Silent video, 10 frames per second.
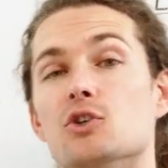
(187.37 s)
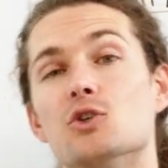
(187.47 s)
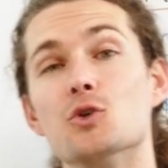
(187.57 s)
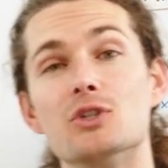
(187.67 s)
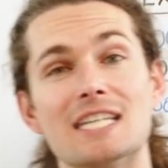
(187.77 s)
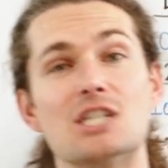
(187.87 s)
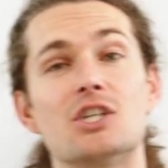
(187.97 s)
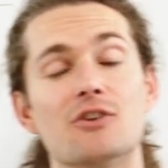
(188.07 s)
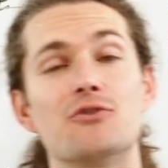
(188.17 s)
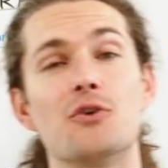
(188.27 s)
Using
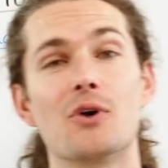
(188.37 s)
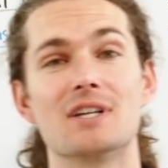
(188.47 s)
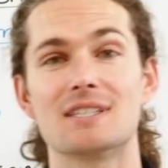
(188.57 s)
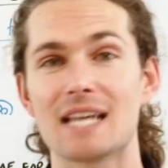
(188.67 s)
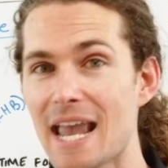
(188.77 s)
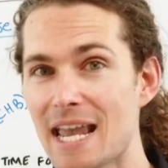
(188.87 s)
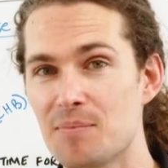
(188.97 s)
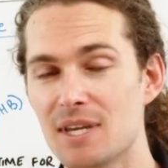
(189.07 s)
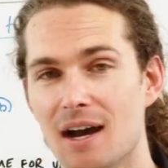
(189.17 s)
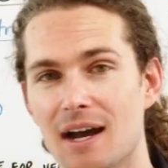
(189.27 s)
Shift 4's
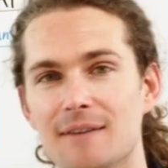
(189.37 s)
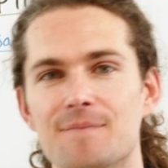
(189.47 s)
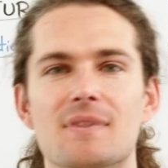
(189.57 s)
API,